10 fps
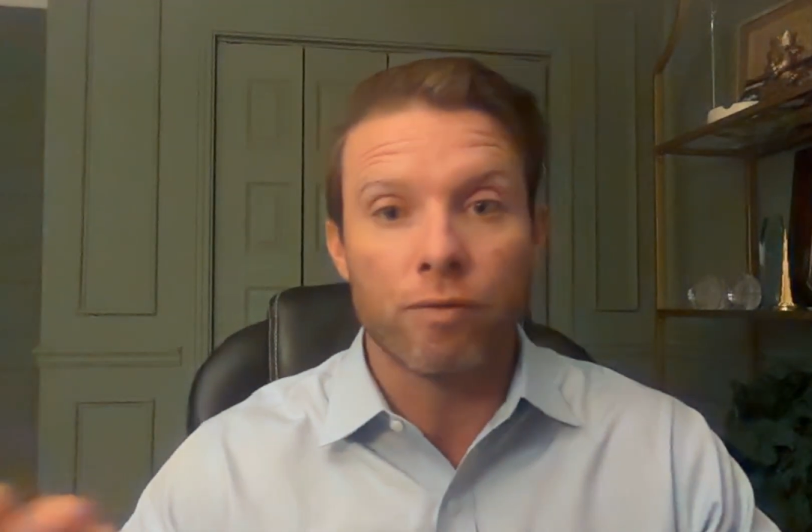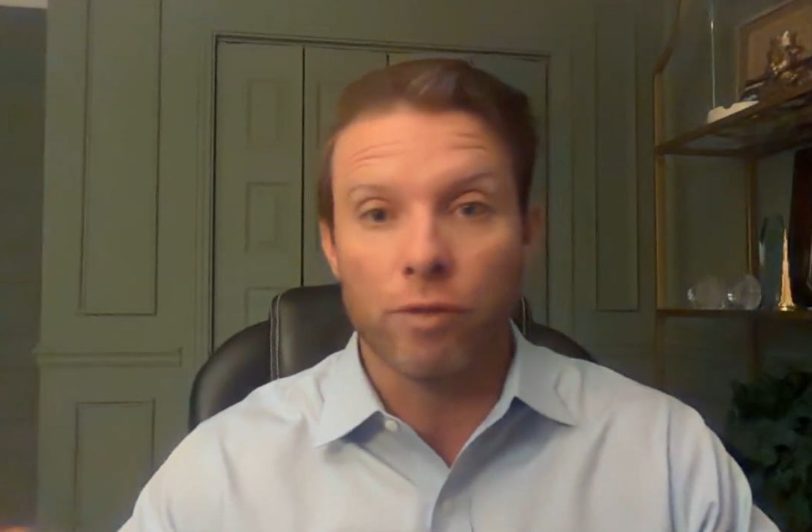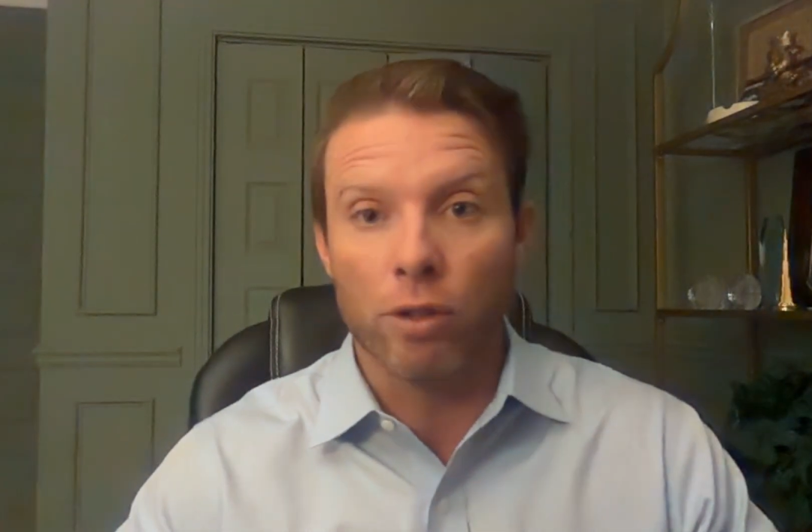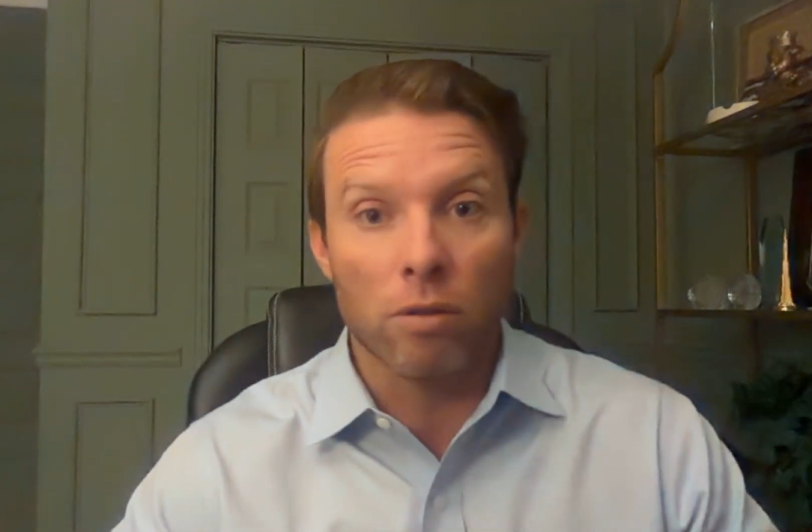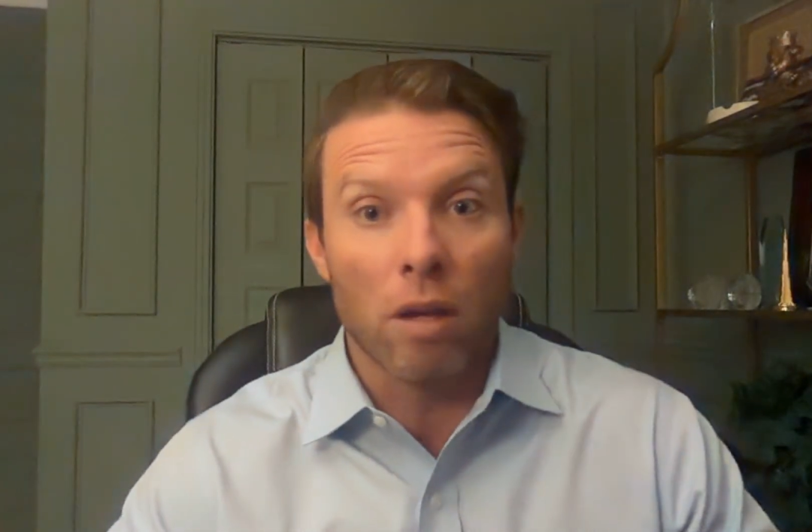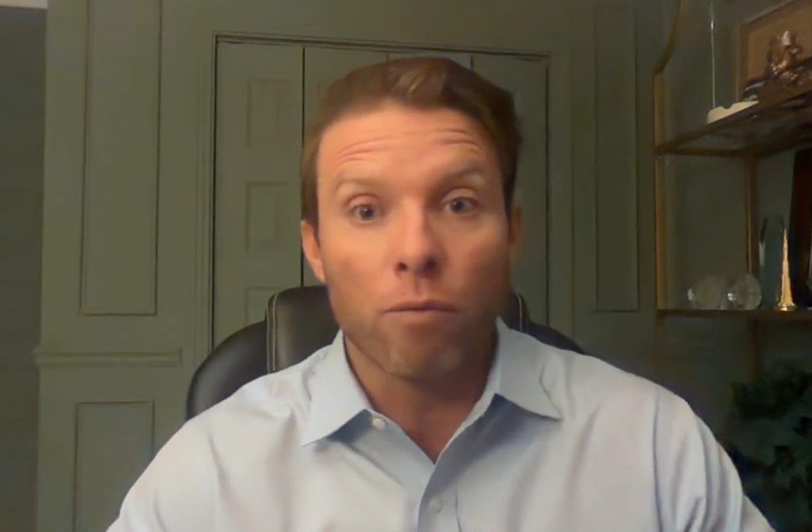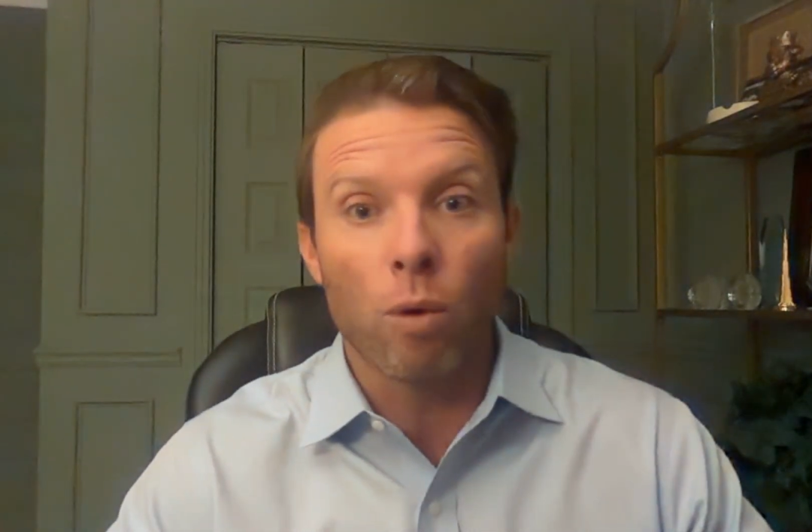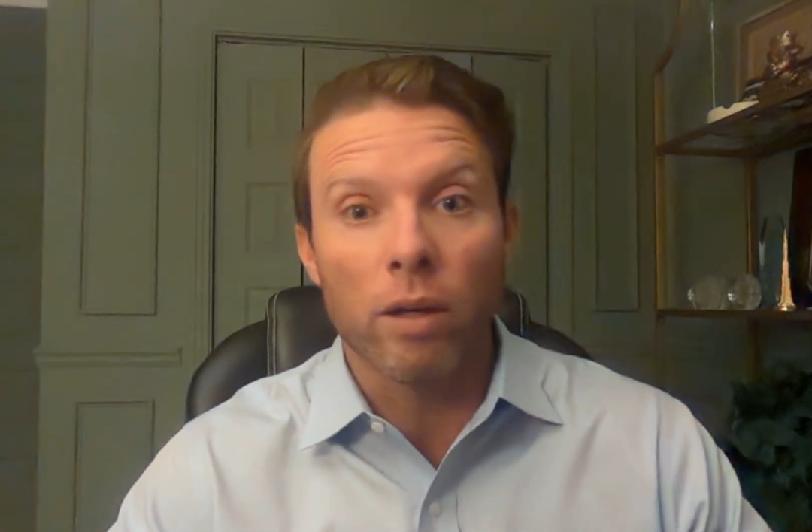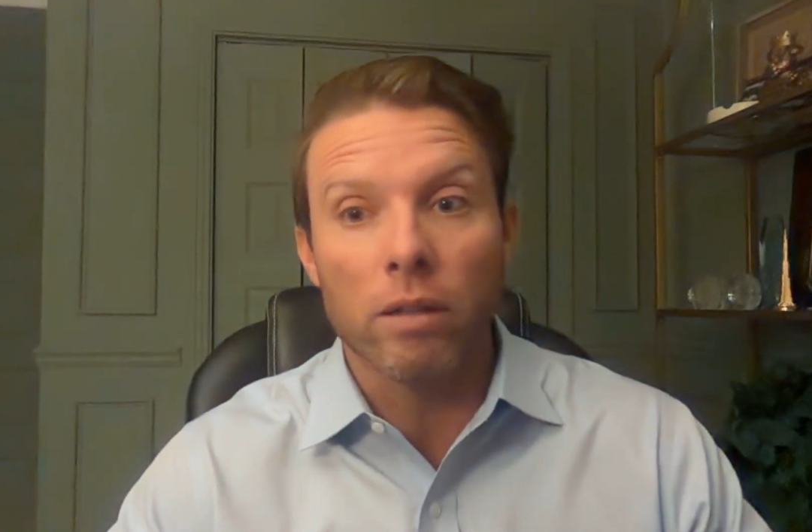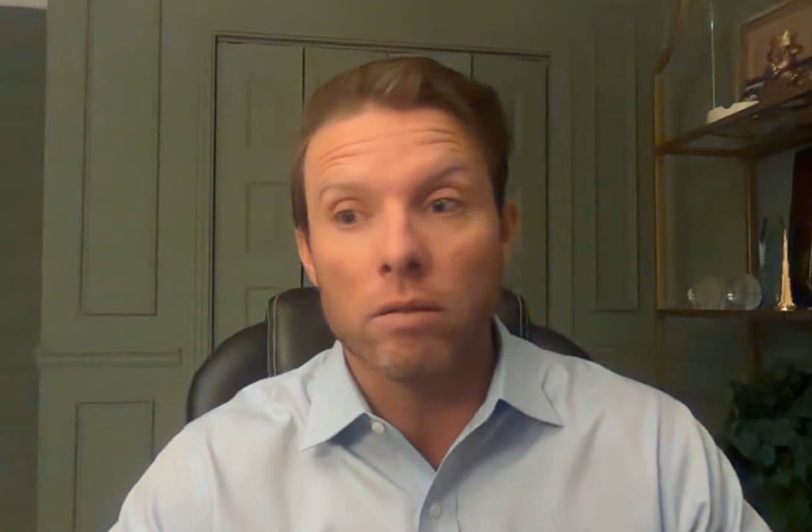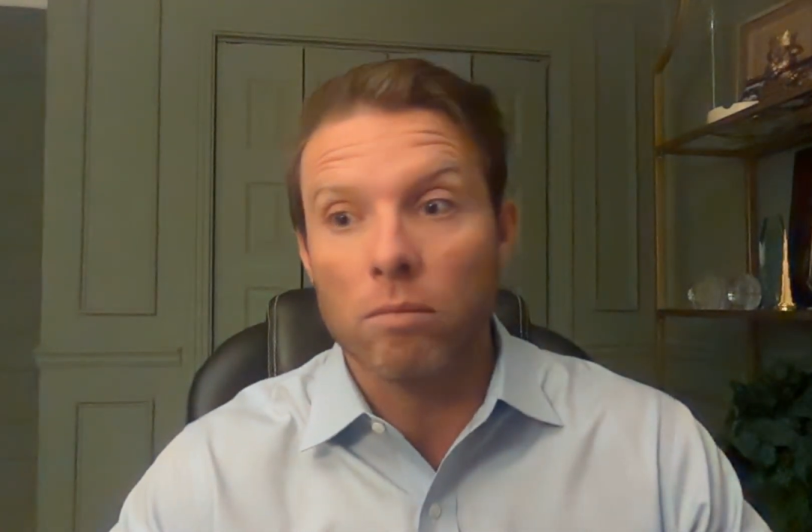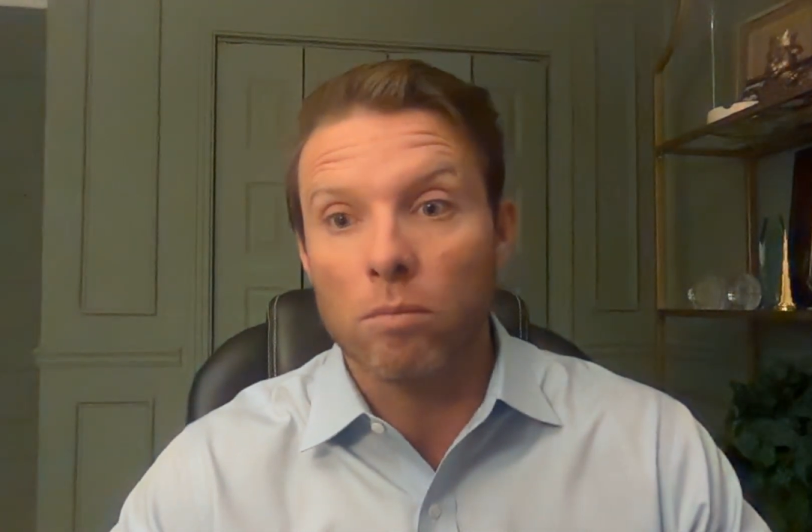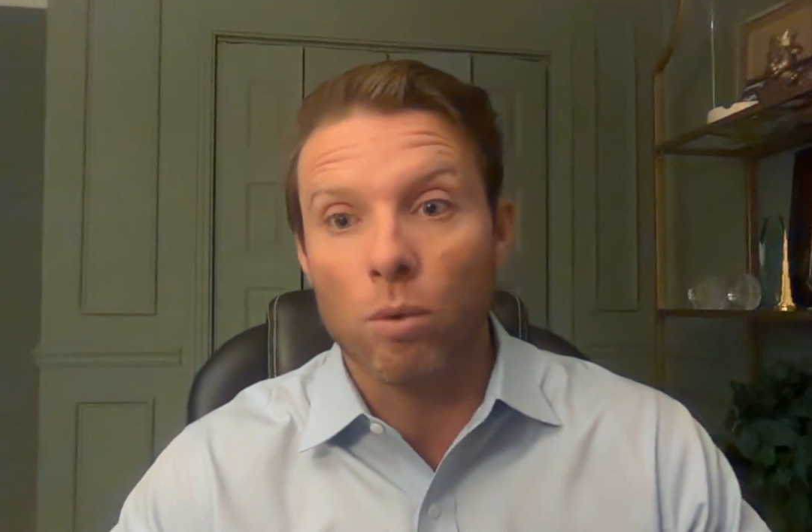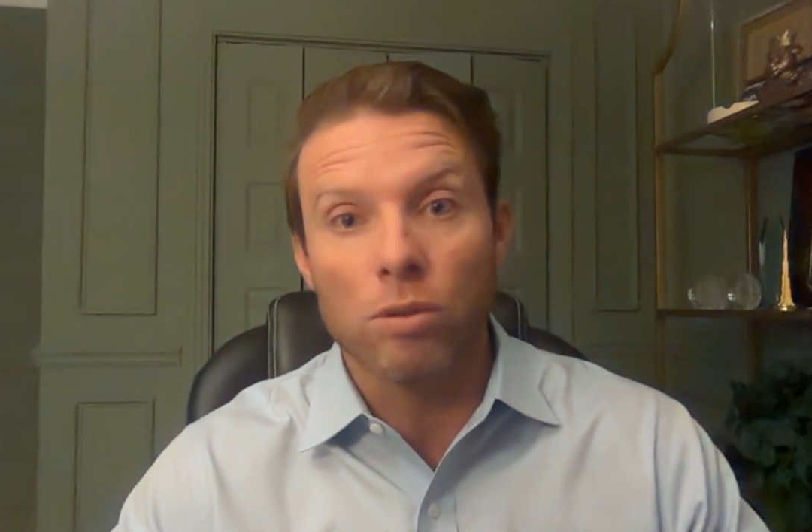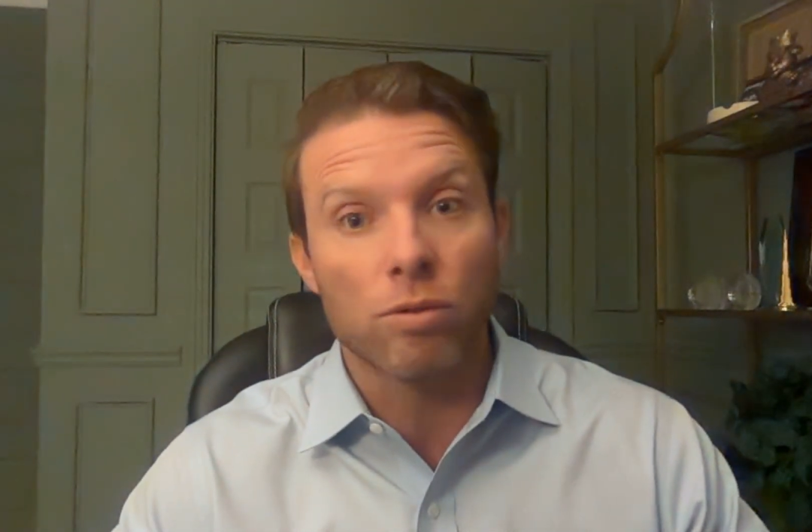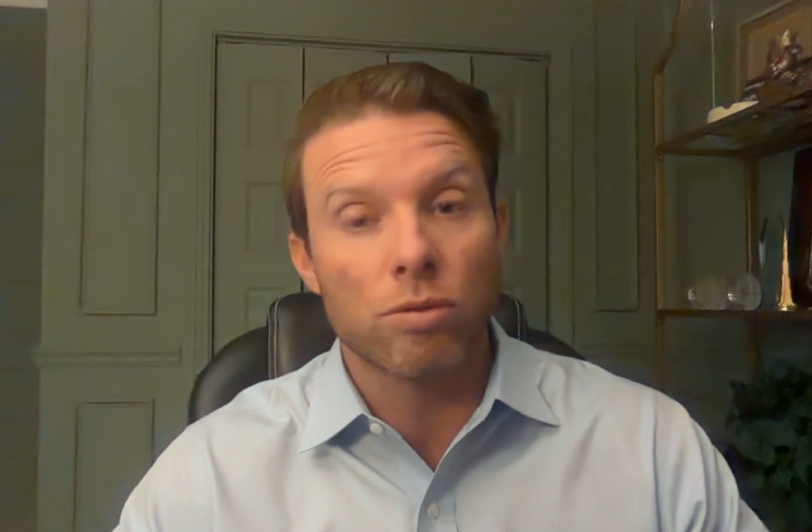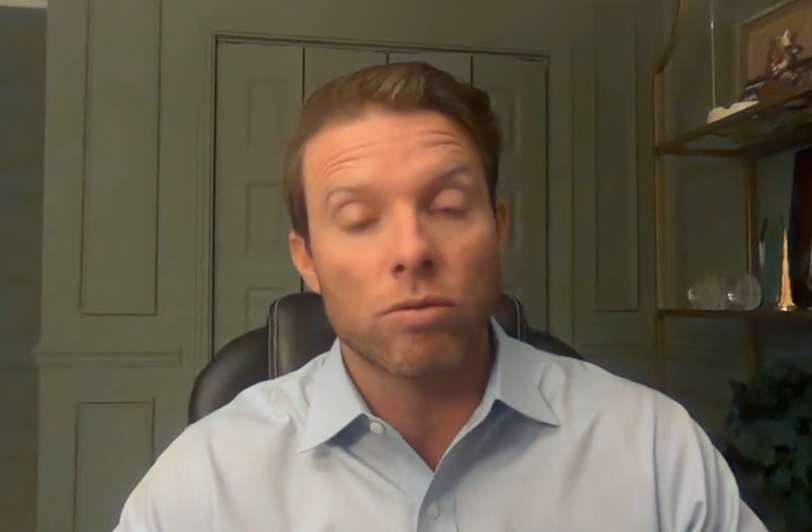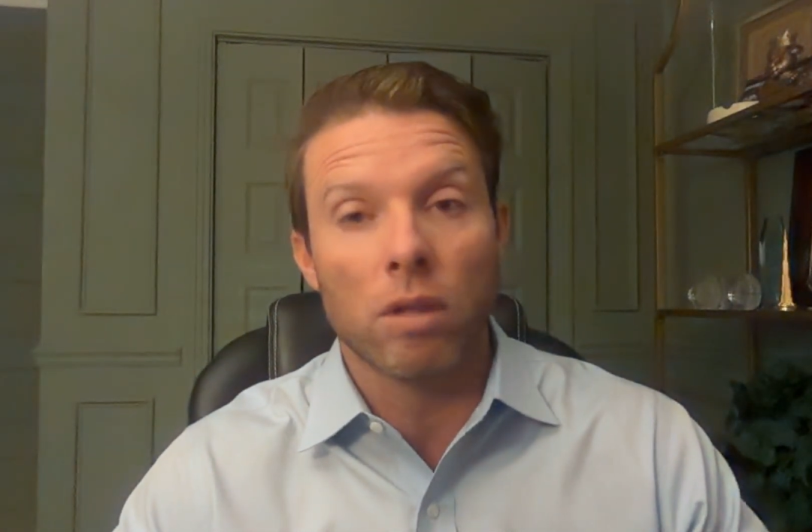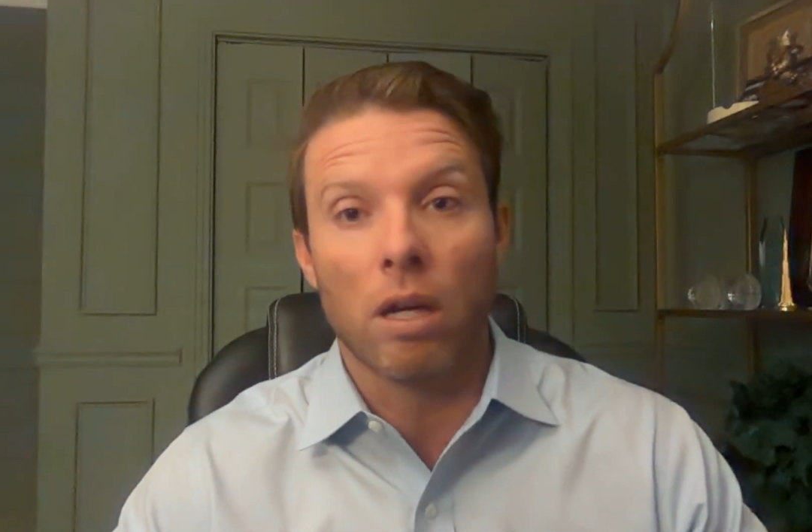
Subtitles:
your loved one was